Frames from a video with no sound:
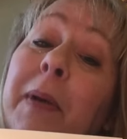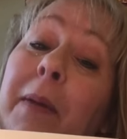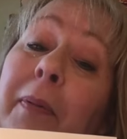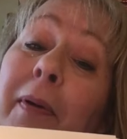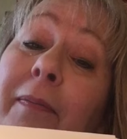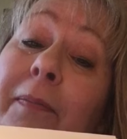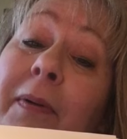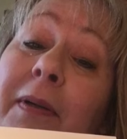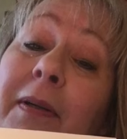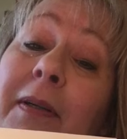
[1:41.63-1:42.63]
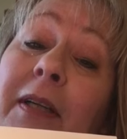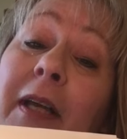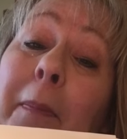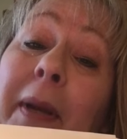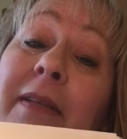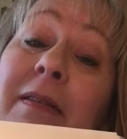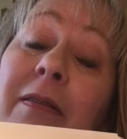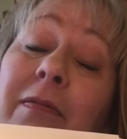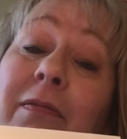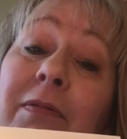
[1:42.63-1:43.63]
paper, get a
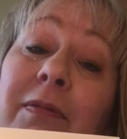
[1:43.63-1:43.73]
pencil,